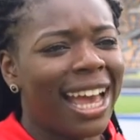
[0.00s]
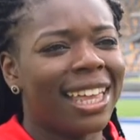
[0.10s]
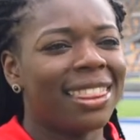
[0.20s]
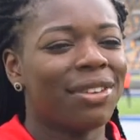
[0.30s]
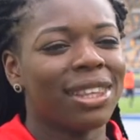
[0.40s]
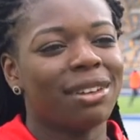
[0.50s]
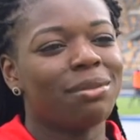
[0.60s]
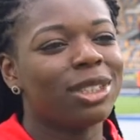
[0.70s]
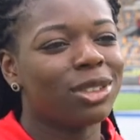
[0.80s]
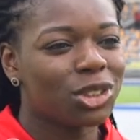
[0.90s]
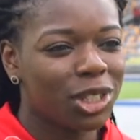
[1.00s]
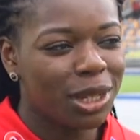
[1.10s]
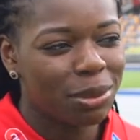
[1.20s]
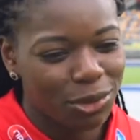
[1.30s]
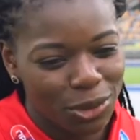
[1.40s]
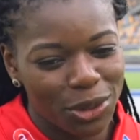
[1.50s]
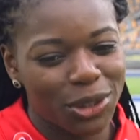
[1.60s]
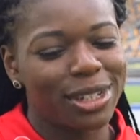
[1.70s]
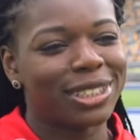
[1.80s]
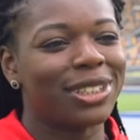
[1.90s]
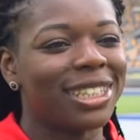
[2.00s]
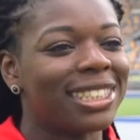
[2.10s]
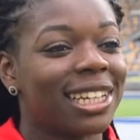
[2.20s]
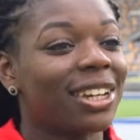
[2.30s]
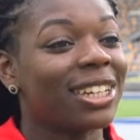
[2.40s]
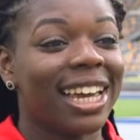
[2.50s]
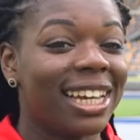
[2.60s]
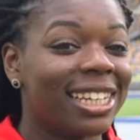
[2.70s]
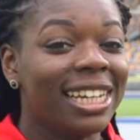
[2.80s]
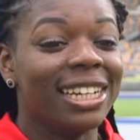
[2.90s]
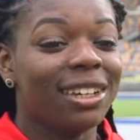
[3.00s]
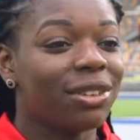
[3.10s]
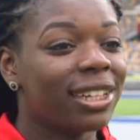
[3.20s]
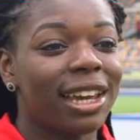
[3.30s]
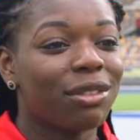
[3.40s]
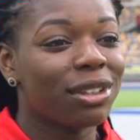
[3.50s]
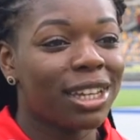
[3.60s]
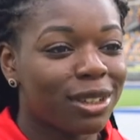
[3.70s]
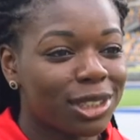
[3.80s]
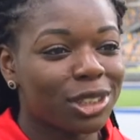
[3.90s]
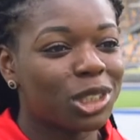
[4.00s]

And the fact they haven't been to Australia before, so this is like, okay, forget everything else.